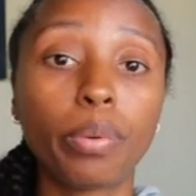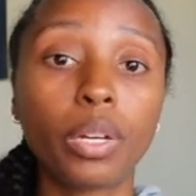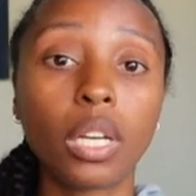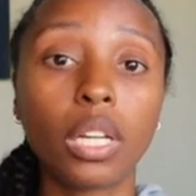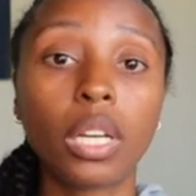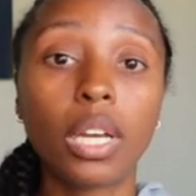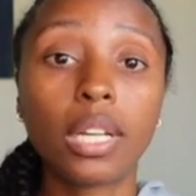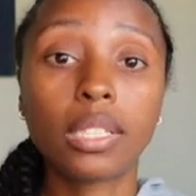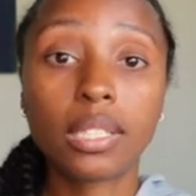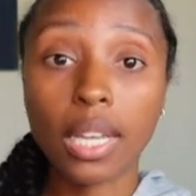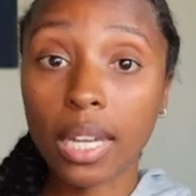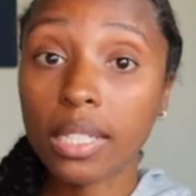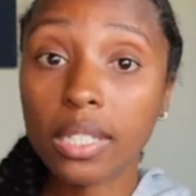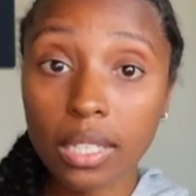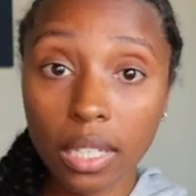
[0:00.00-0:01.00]
But
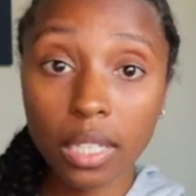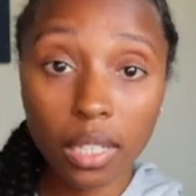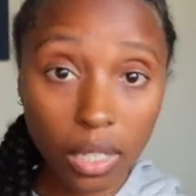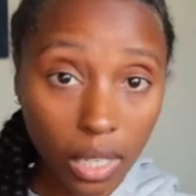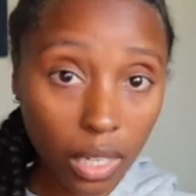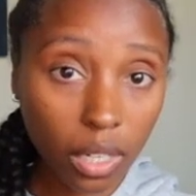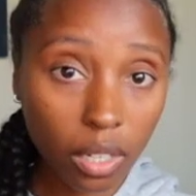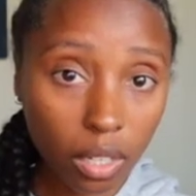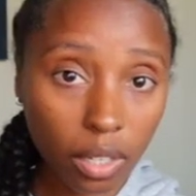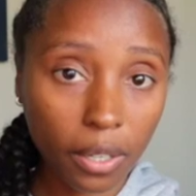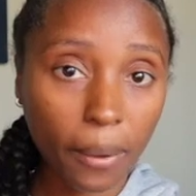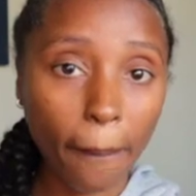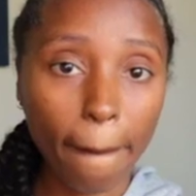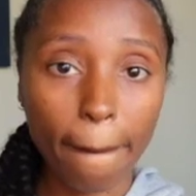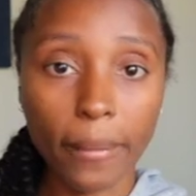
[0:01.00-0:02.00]
testing
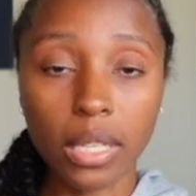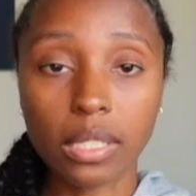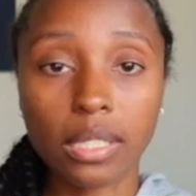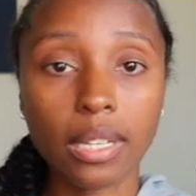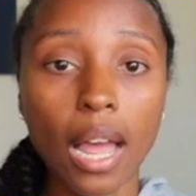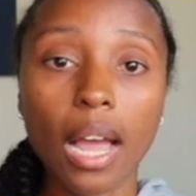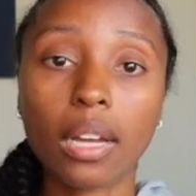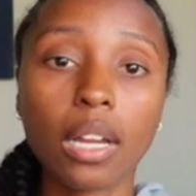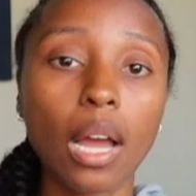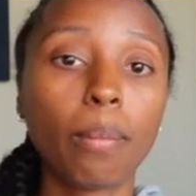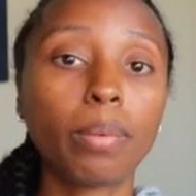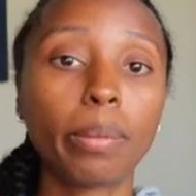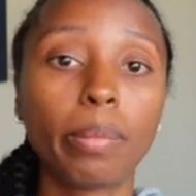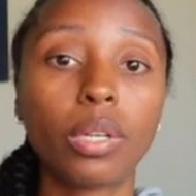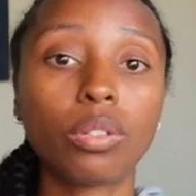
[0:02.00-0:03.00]
here is not
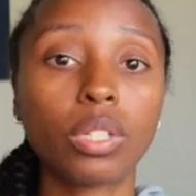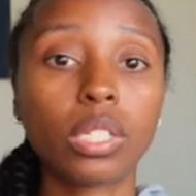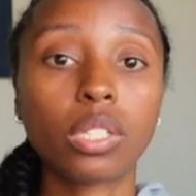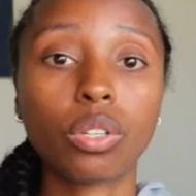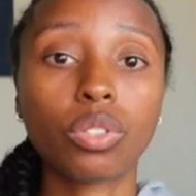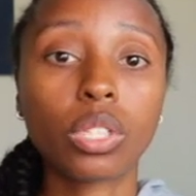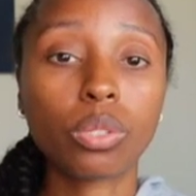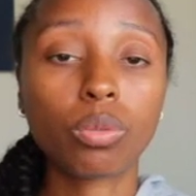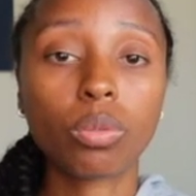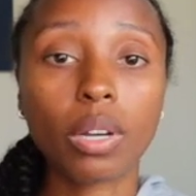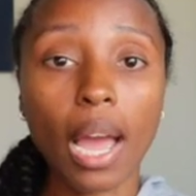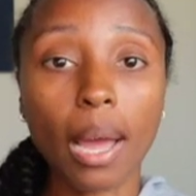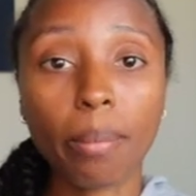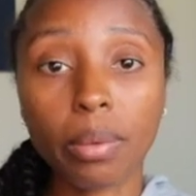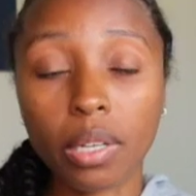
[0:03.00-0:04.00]
complimentary. So this will
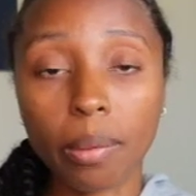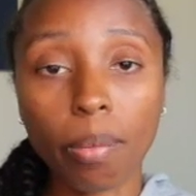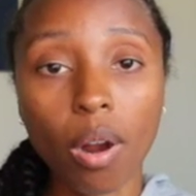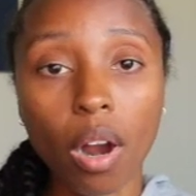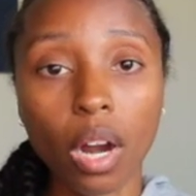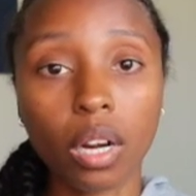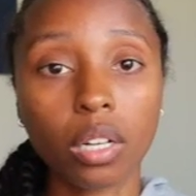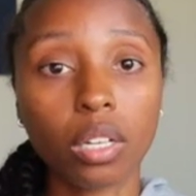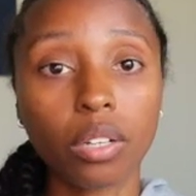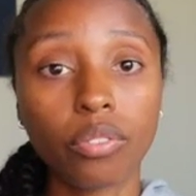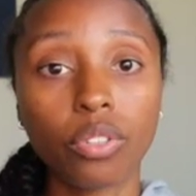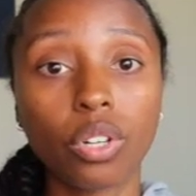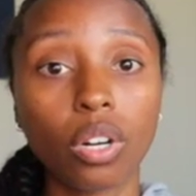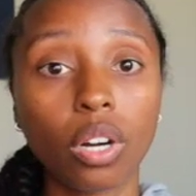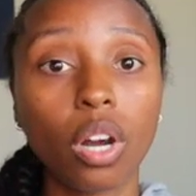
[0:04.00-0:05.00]
not be a part of
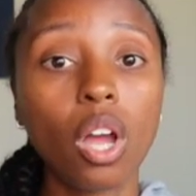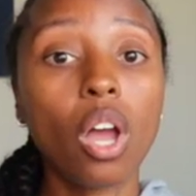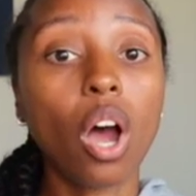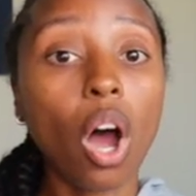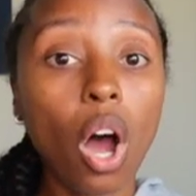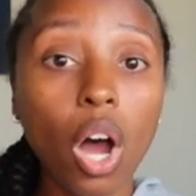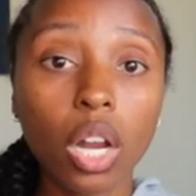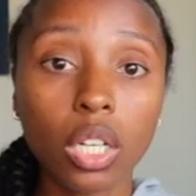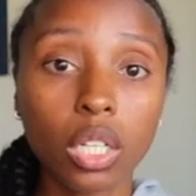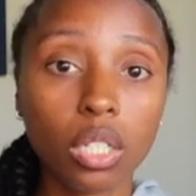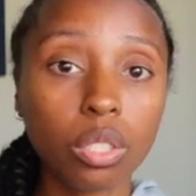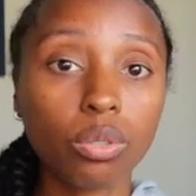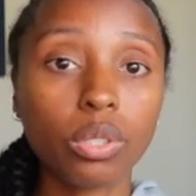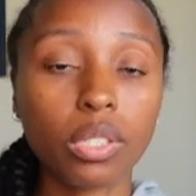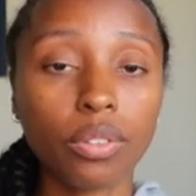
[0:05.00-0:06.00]
your
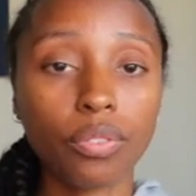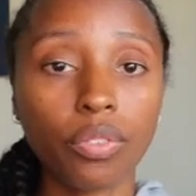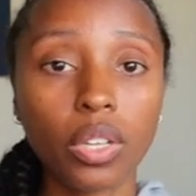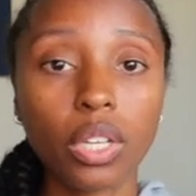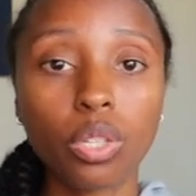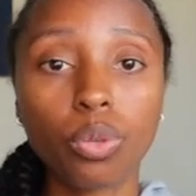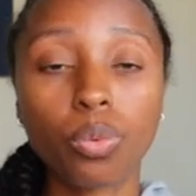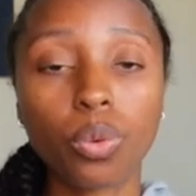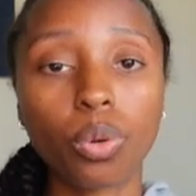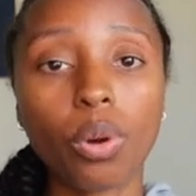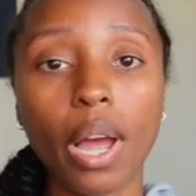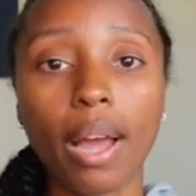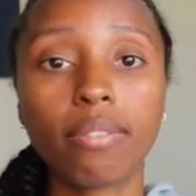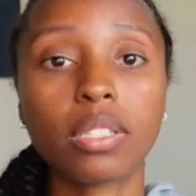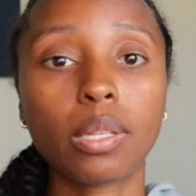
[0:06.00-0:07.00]
all-inclusive fee. You will
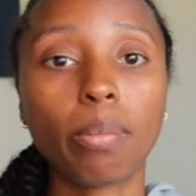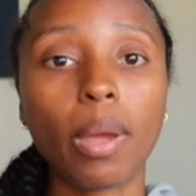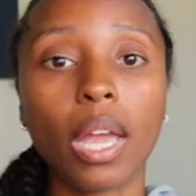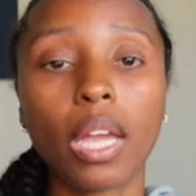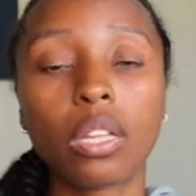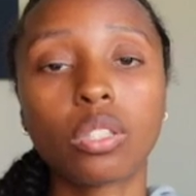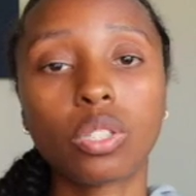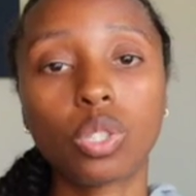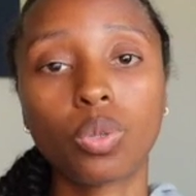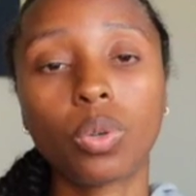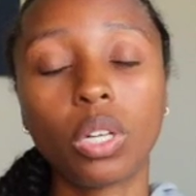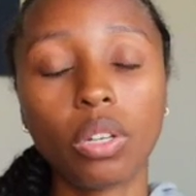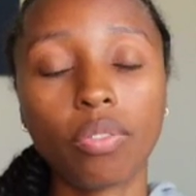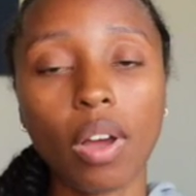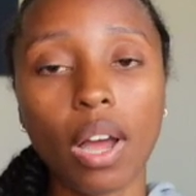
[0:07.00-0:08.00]
have to pay the
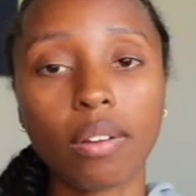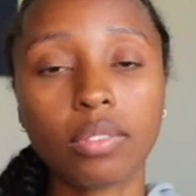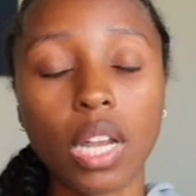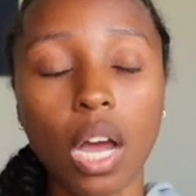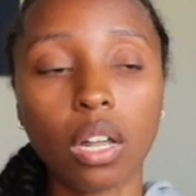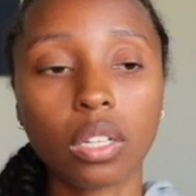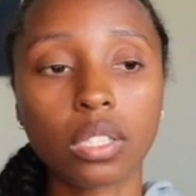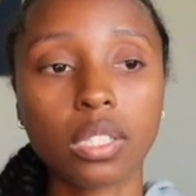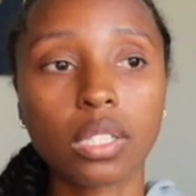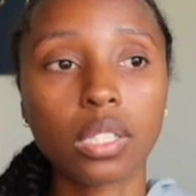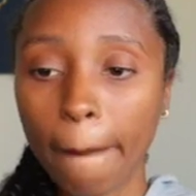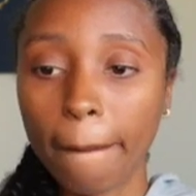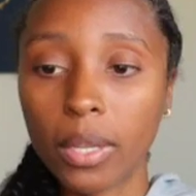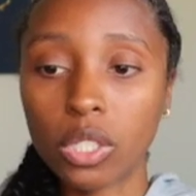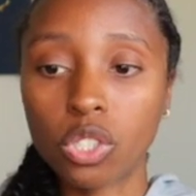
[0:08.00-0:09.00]

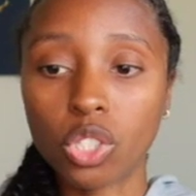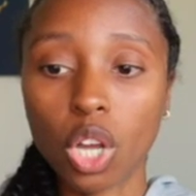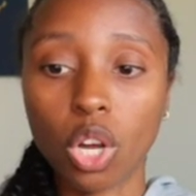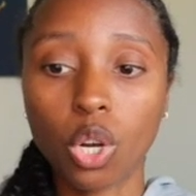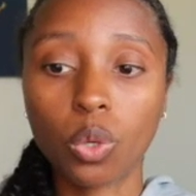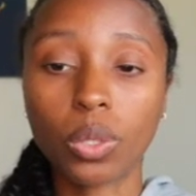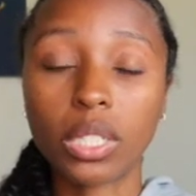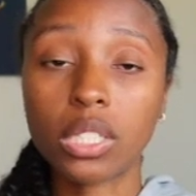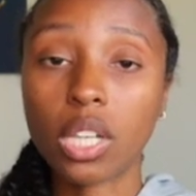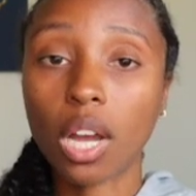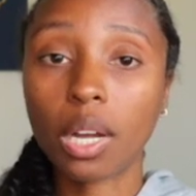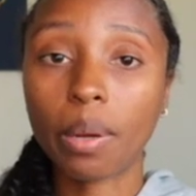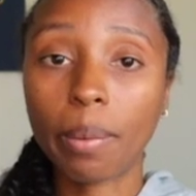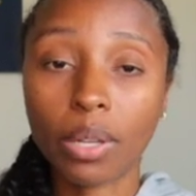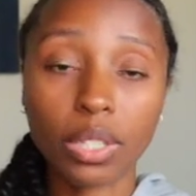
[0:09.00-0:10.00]
$25. So let's
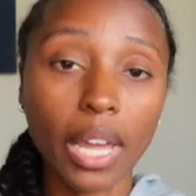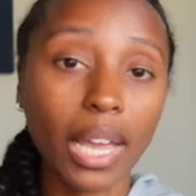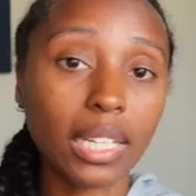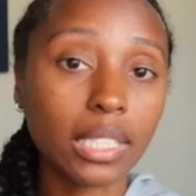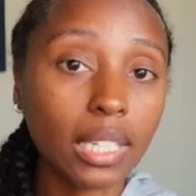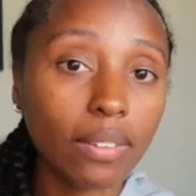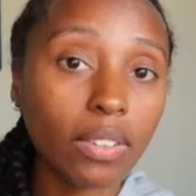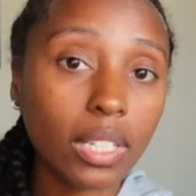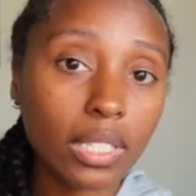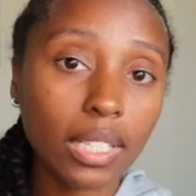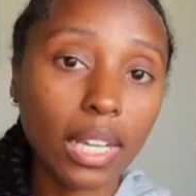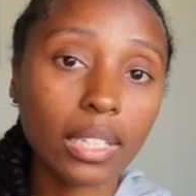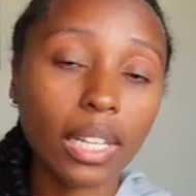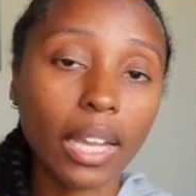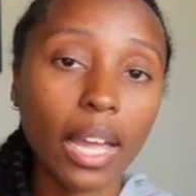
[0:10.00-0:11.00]
talk about the activities
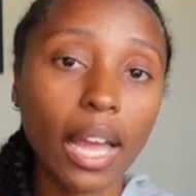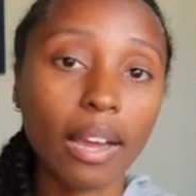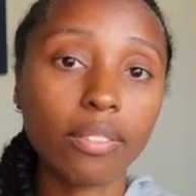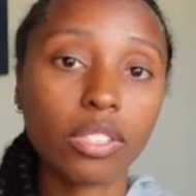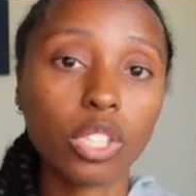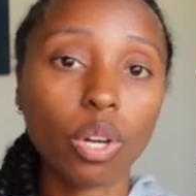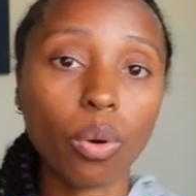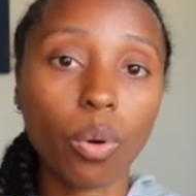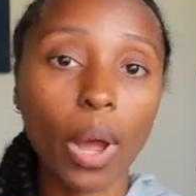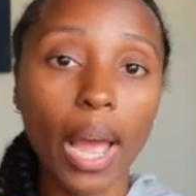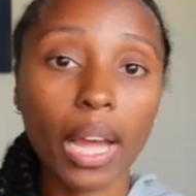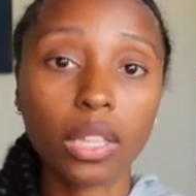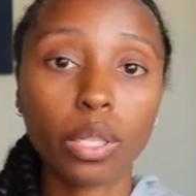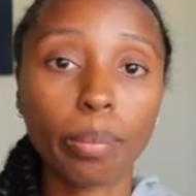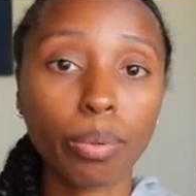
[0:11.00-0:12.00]
that they have. So
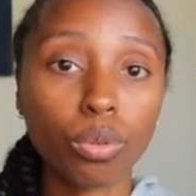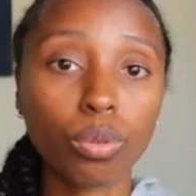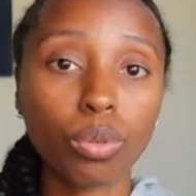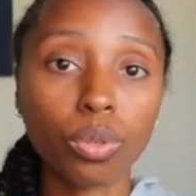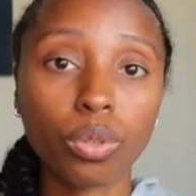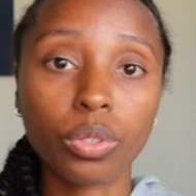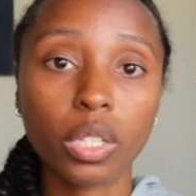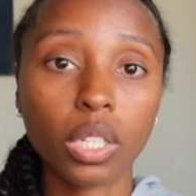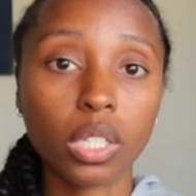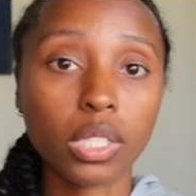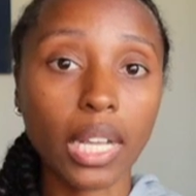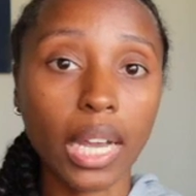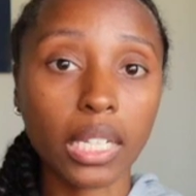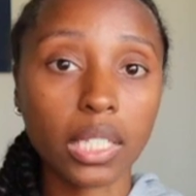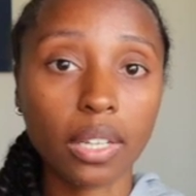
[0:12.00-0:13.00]
at the pool, there's
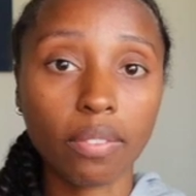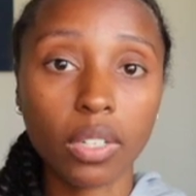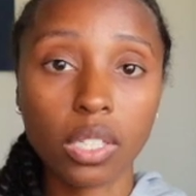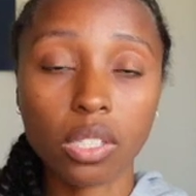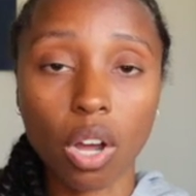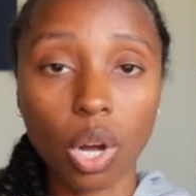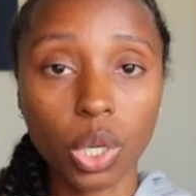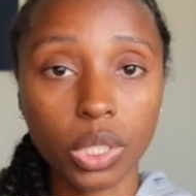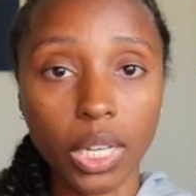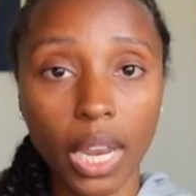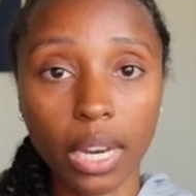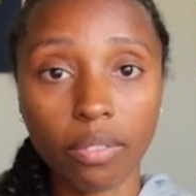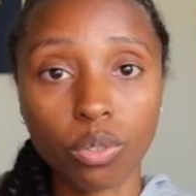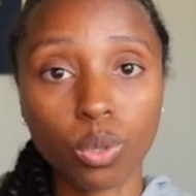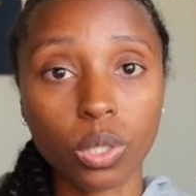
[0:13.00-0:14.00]
activities all day.
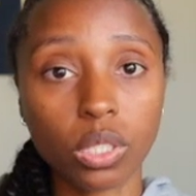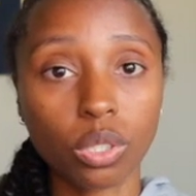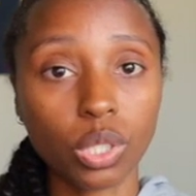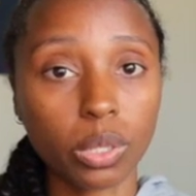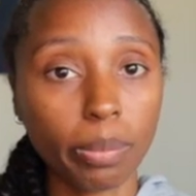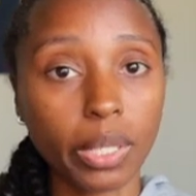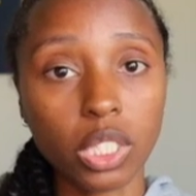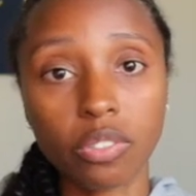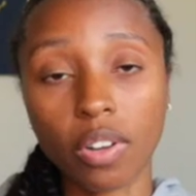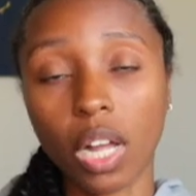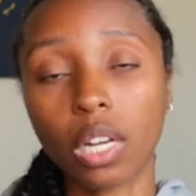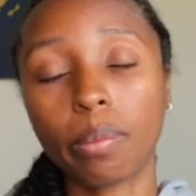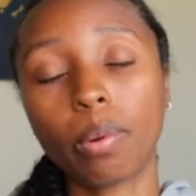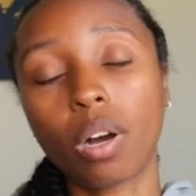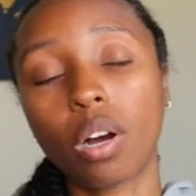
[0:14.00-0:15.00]
Of course, there's beach
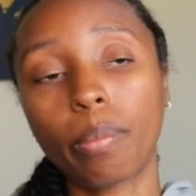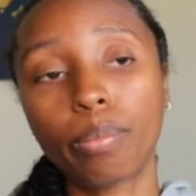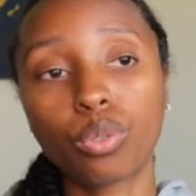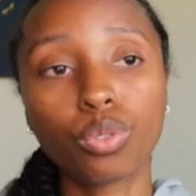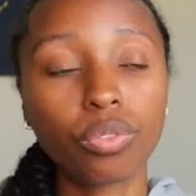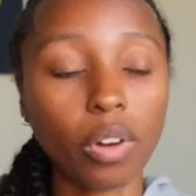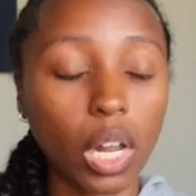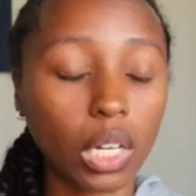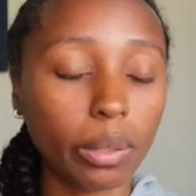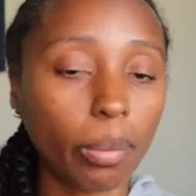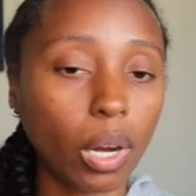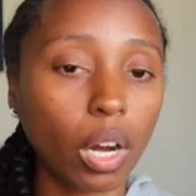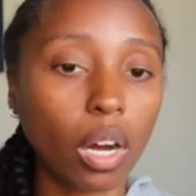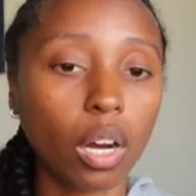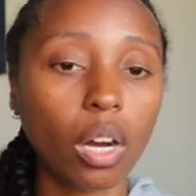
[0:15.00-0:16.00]
volleyball, pool
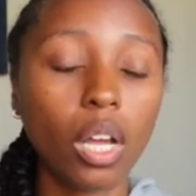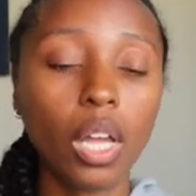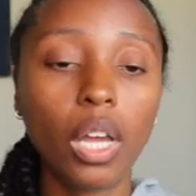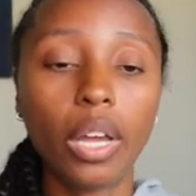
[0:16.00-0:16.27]
volleyball.